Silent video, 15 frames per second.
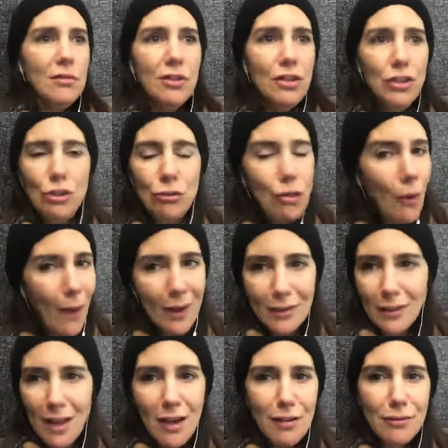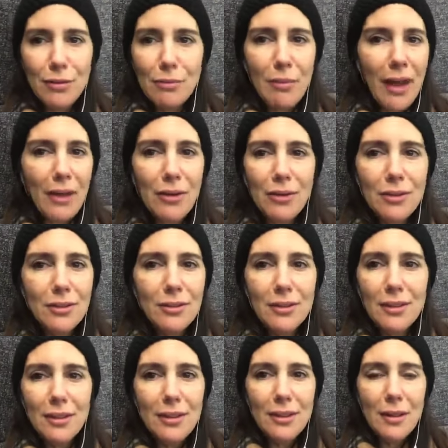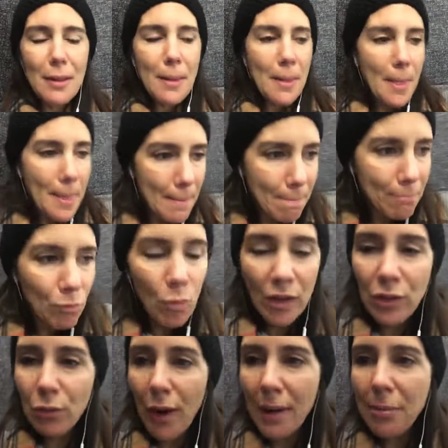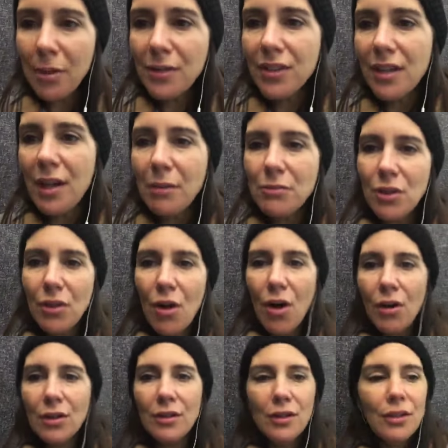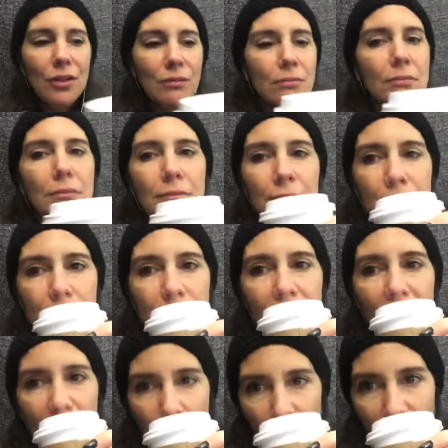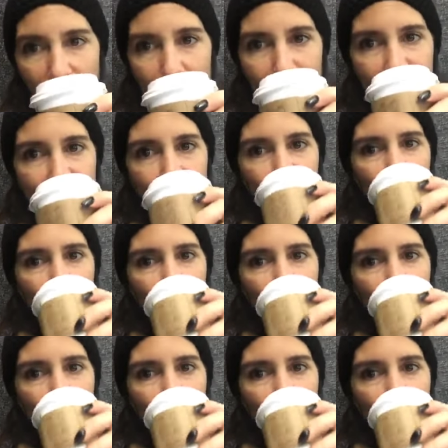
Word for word: you know how to love, Michael. When the right person comes along, it will happen.